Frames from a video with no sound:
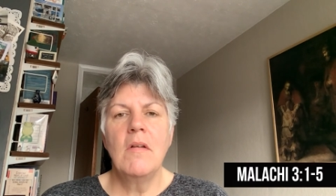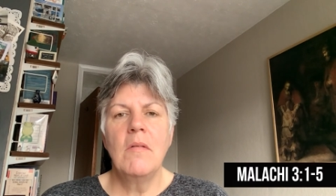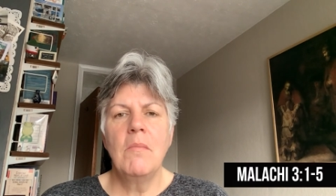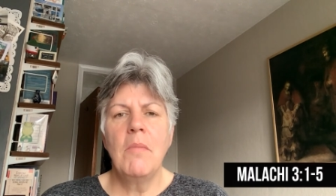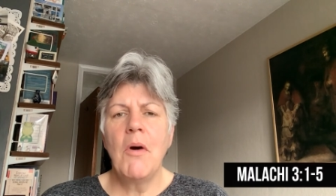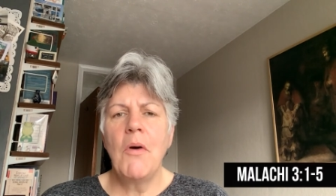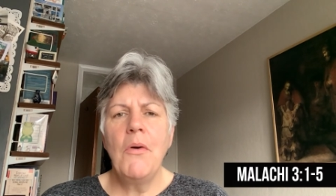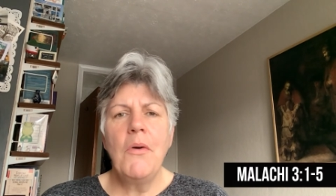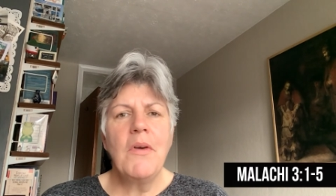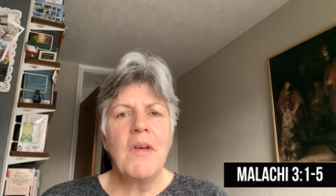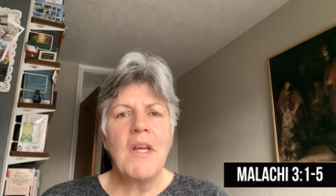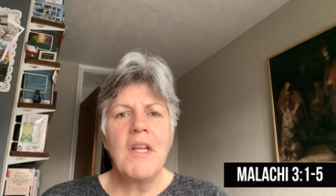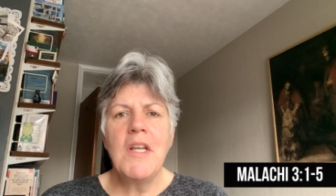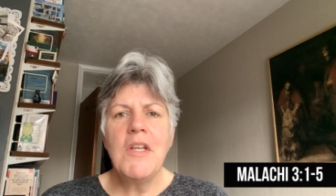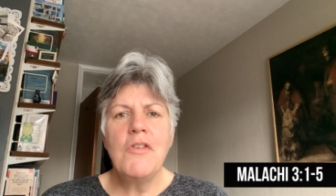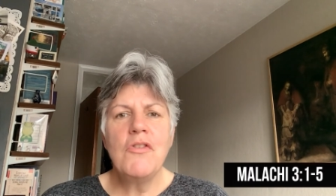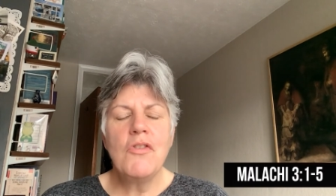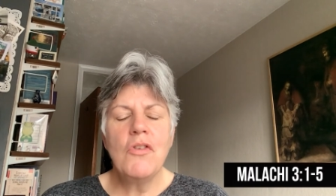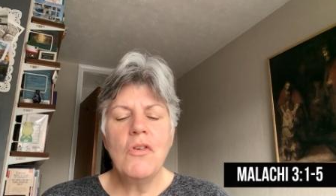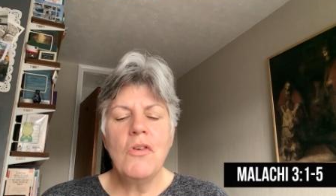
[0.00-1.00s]
But who can
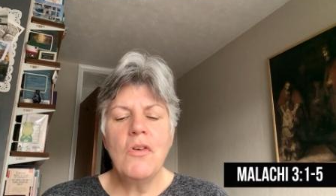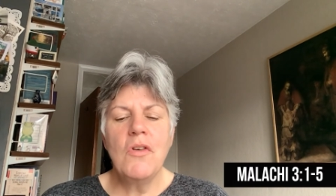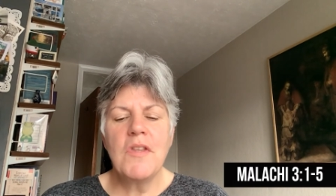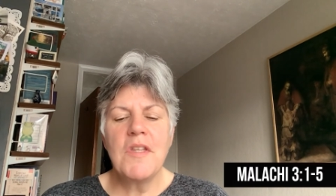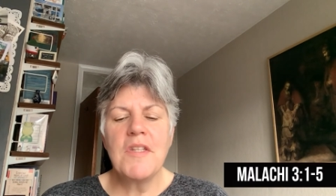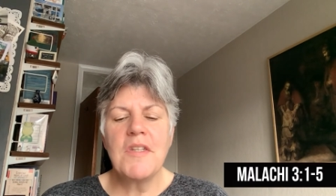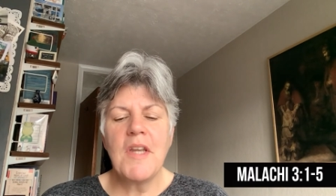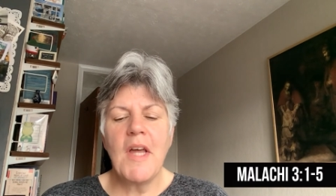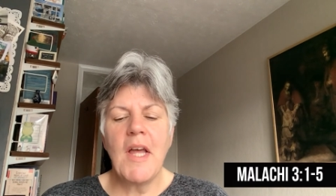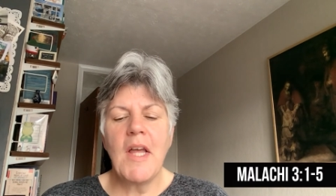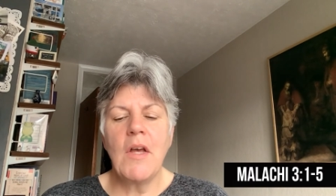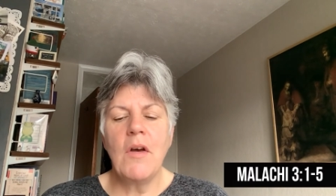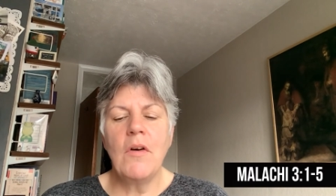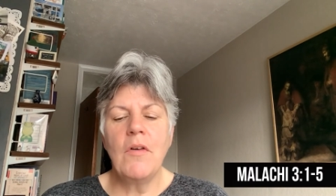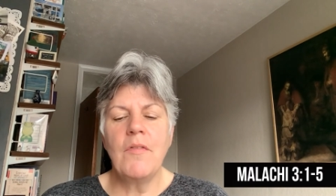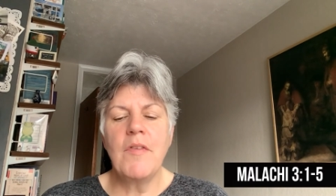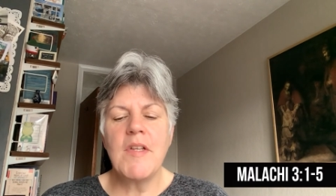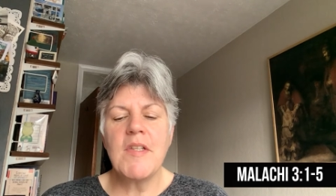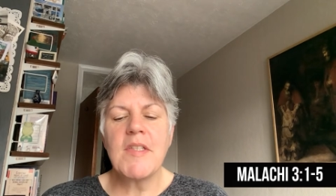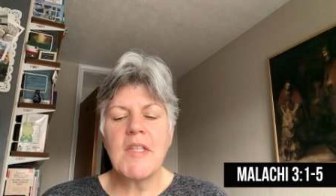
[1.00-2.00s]
endure the day
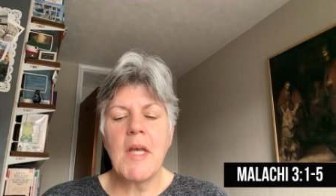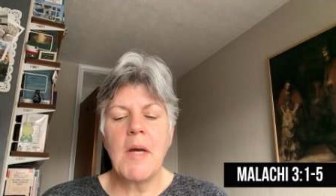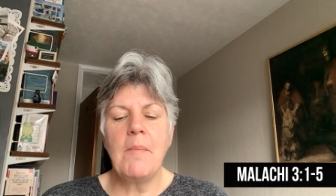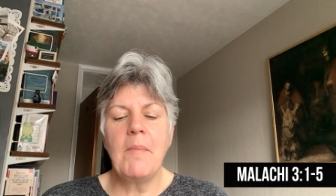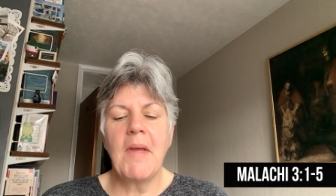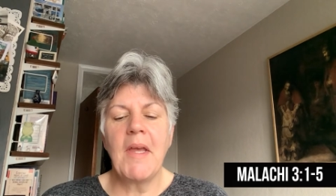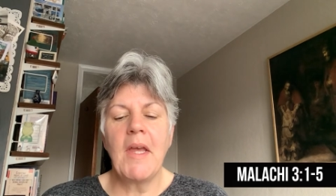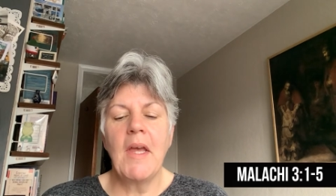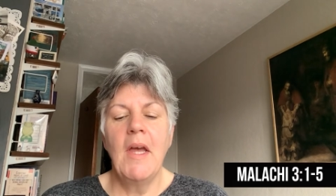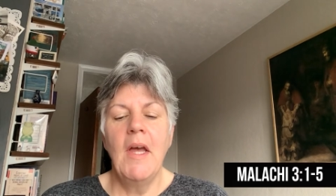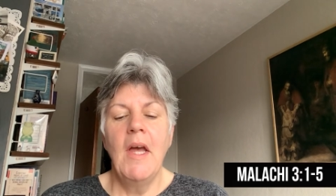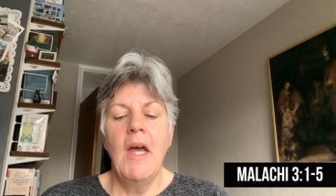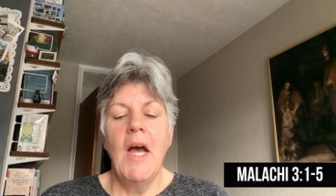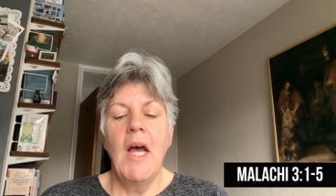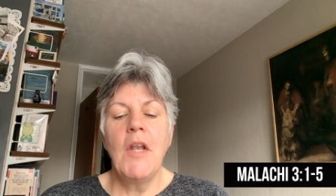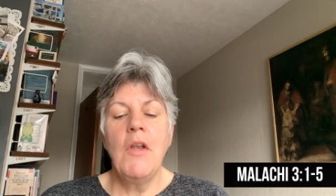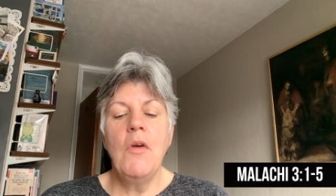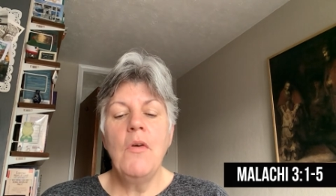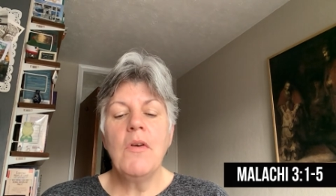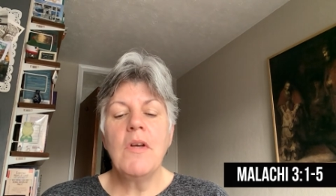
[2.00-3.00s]
of his coming,
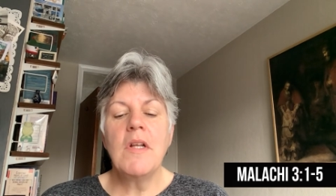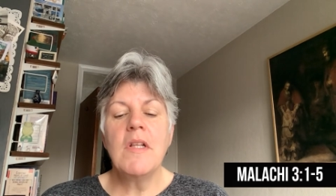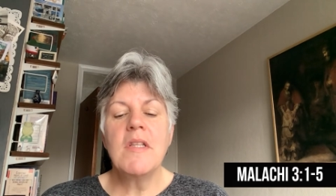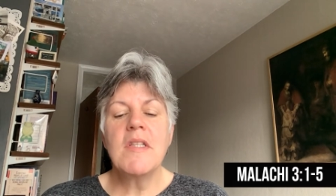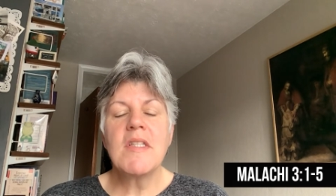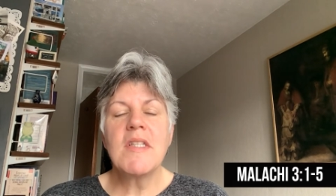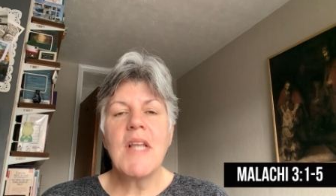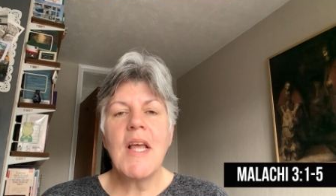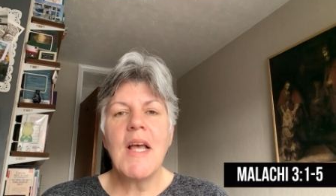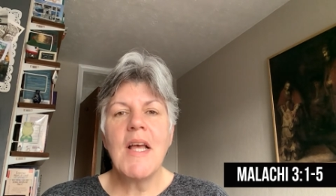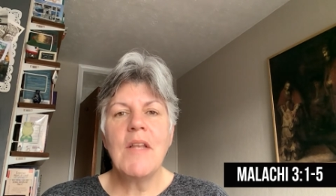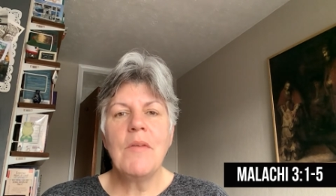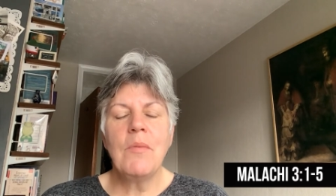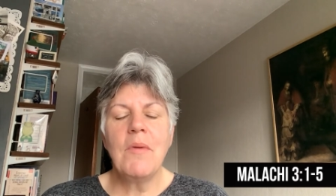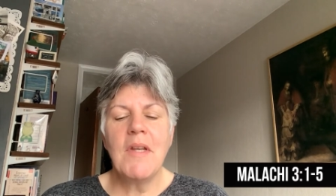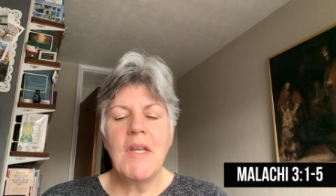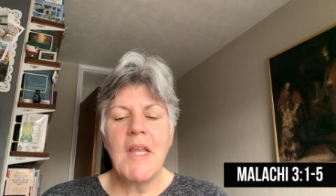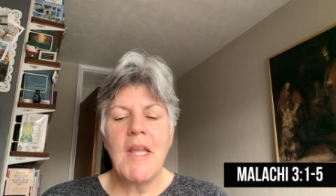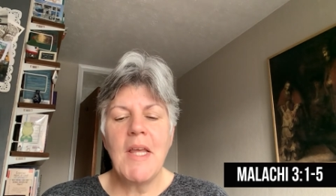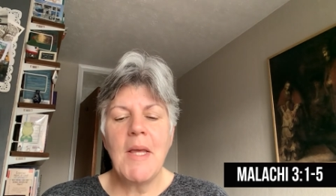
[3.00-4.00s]
and who can stand
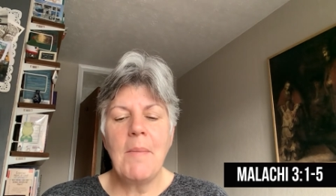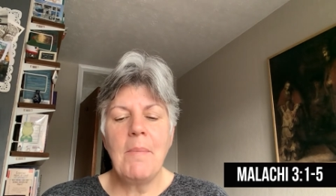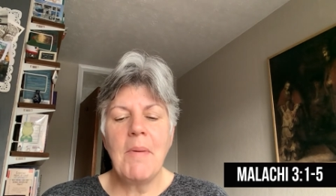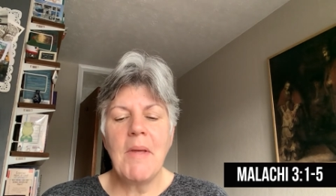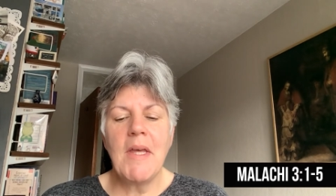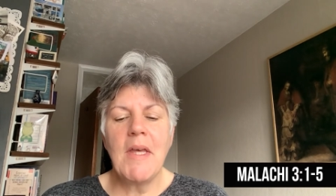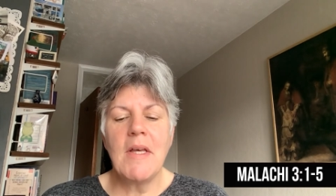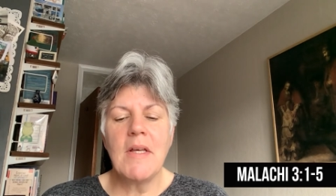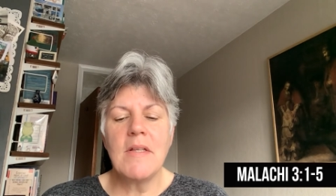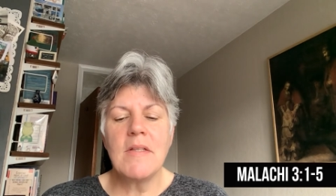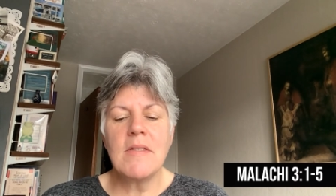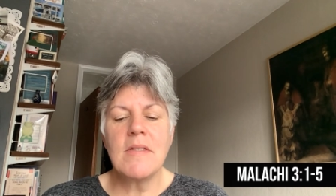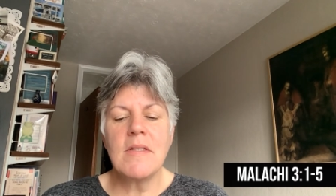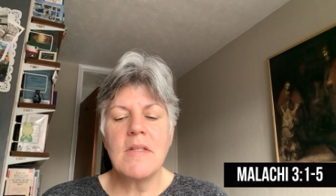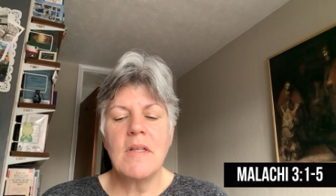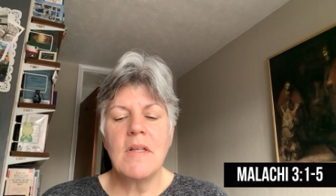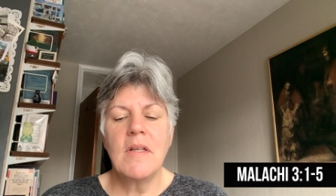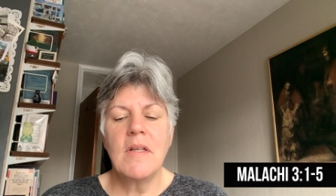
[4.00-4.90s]
when he appears?